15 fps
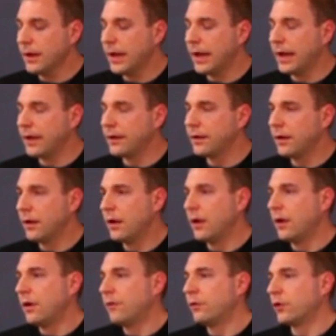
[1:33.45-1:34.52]
And
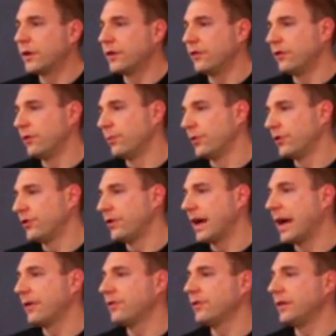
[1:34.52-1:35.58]
for consumers to
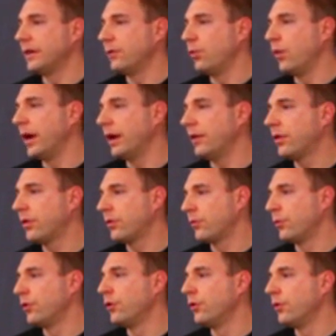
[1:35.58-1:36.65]
actually wade
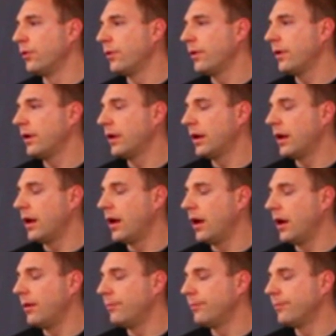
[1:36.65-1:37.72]
through
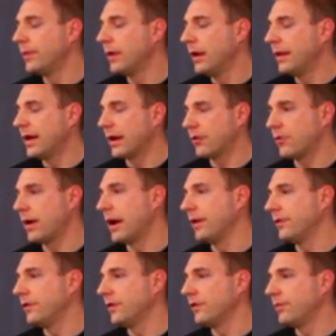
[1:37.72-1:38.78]
that
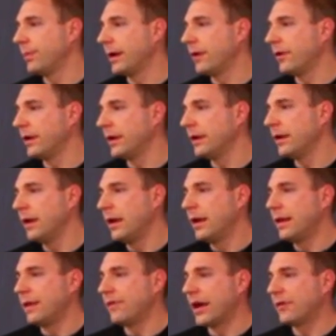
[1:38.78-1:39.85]
crowded sea of parity,
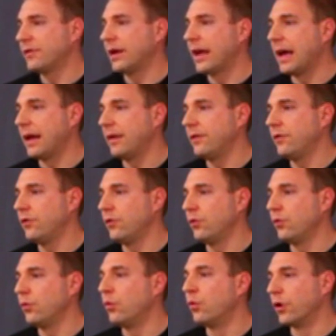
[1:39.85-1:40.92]
they've actually had
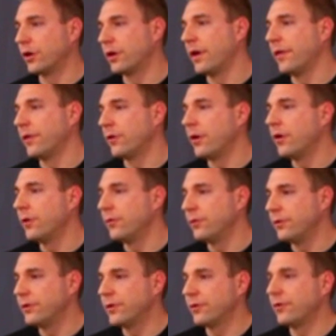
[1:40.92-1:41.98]
to work on their
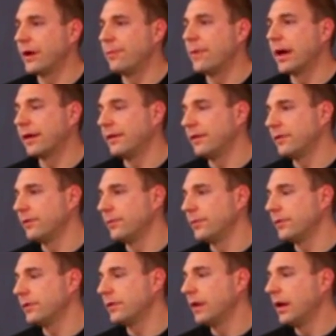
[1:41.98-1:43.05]
own to create
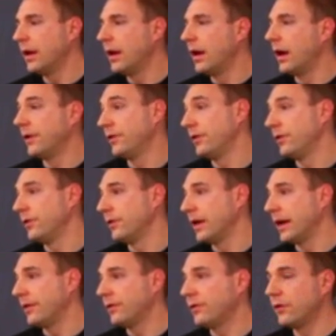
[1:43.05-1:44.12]
mechanisms to do
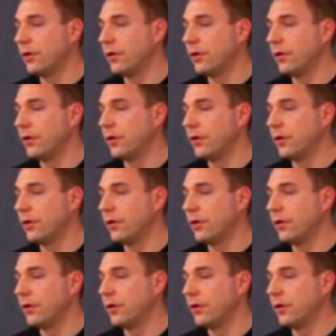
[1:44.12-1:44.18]
that.